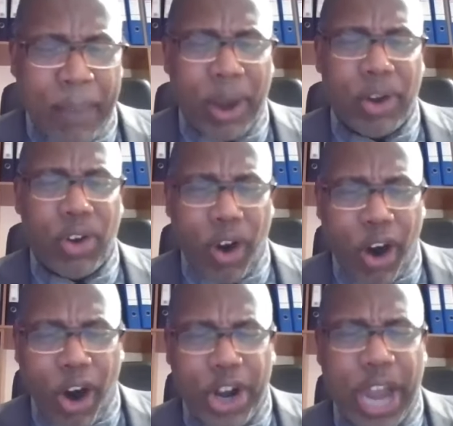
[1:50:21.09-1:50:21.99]
But
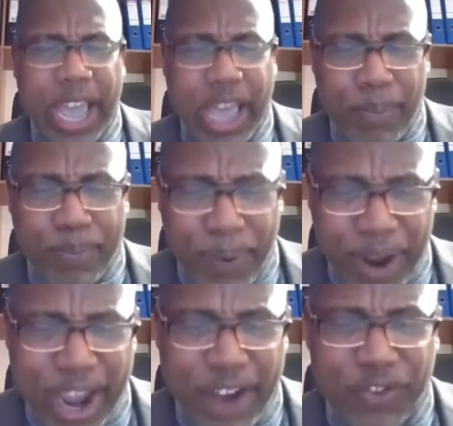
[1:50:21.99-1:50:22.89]
Lord, I am
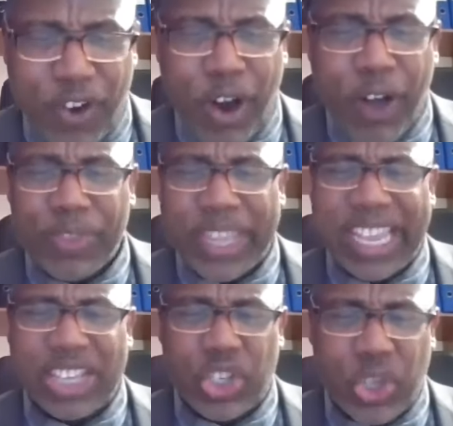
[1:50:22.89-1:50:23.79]
praying for
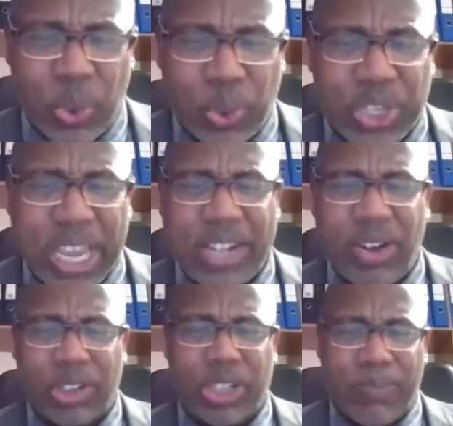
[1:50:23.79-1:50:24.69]
these youths in
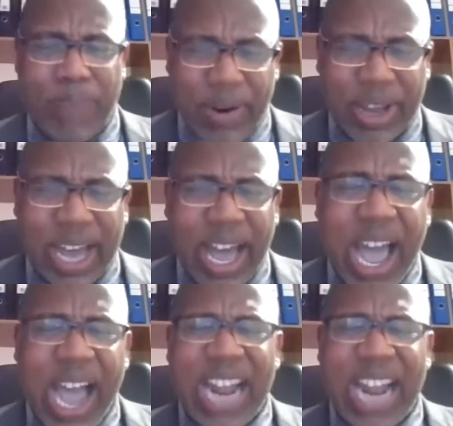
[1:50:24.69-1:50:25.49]
North America